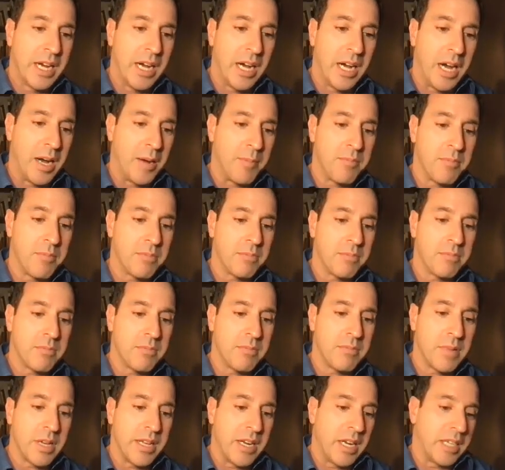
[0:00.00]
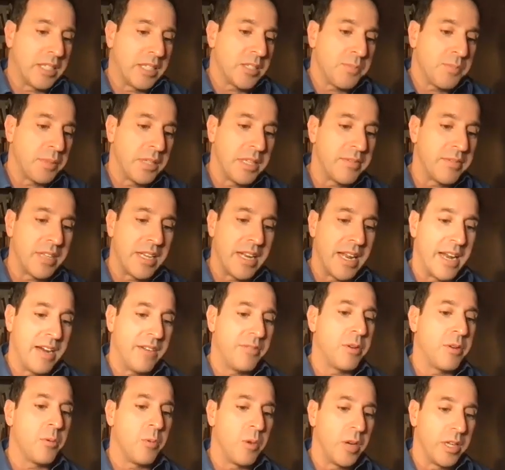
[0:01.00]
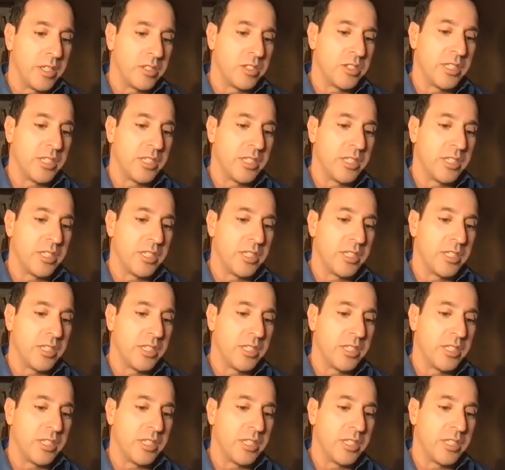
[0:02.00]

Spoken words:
And I just believe that everyone